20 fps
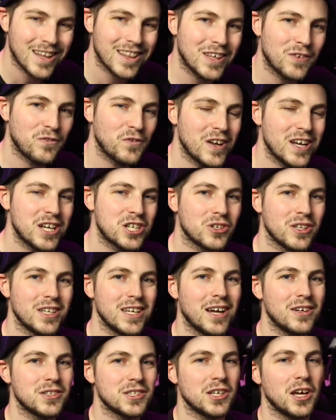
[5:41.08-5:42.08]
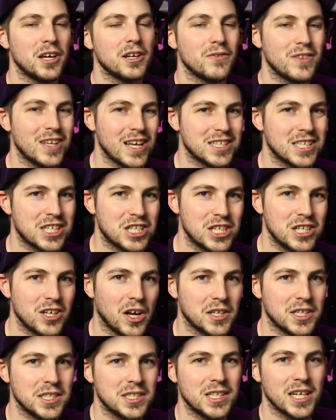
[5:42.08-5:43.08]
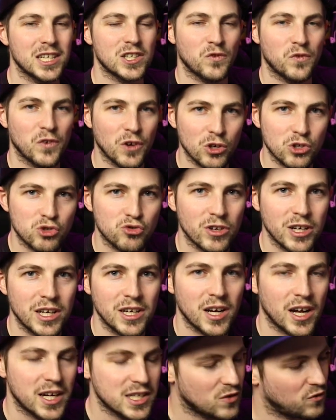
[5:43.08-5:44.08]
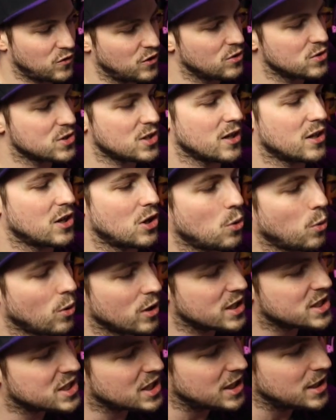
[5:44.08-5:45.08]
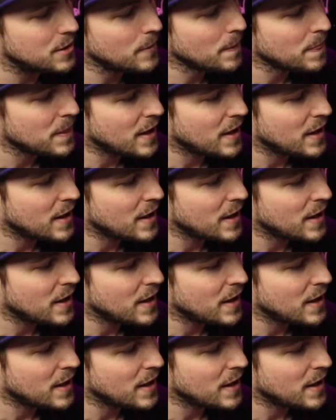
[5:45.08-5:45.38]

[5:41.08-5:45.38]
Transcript: The finish on the outside of the SSG 96 feels really nice, feels like quality,